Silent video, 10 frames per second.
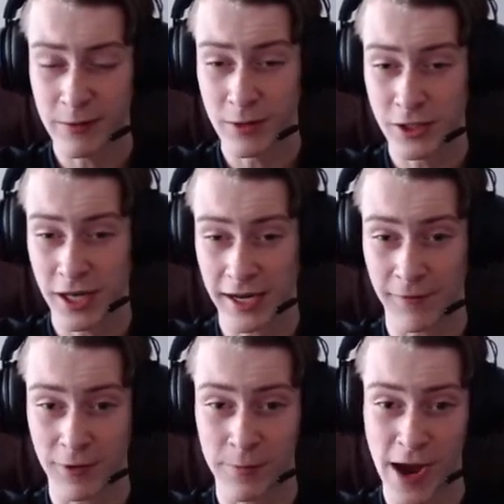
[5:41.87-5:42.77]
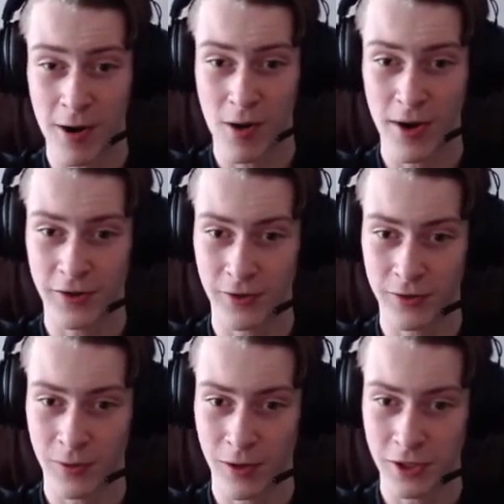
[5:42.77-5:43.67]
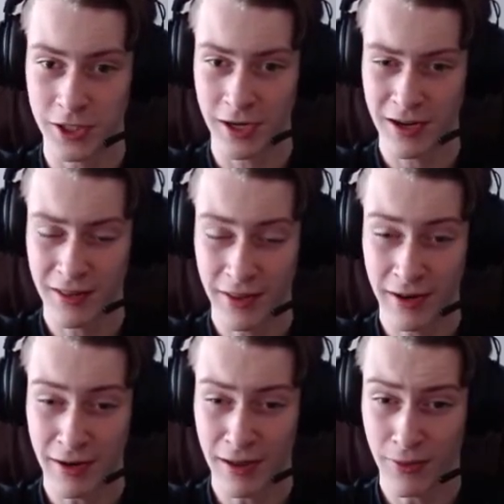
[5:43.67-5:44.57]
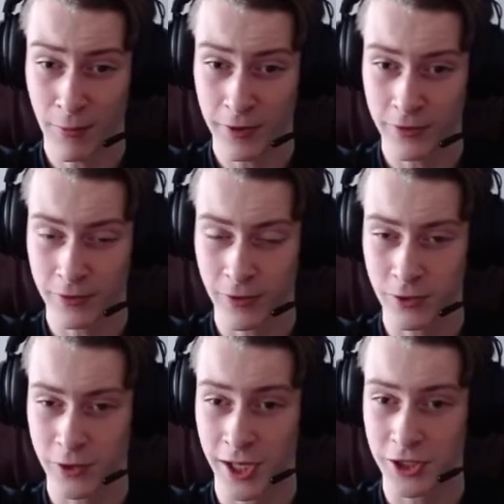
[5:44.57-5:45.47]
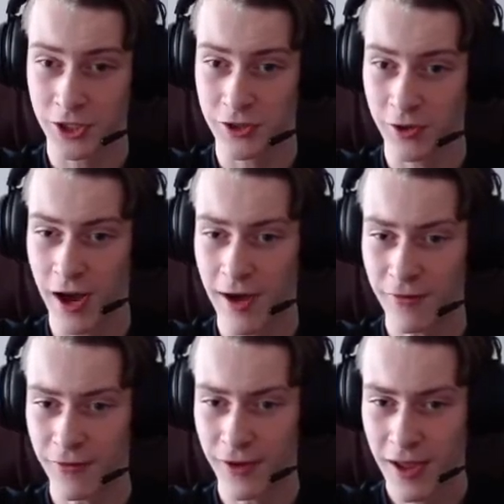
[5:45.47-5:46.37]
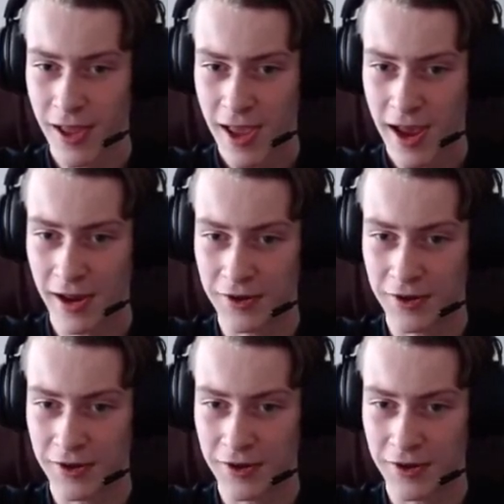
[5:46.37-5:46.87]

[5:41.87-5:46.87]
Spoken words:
which, like, if you power a redstone torch, the redstone torch will actually turn off, and it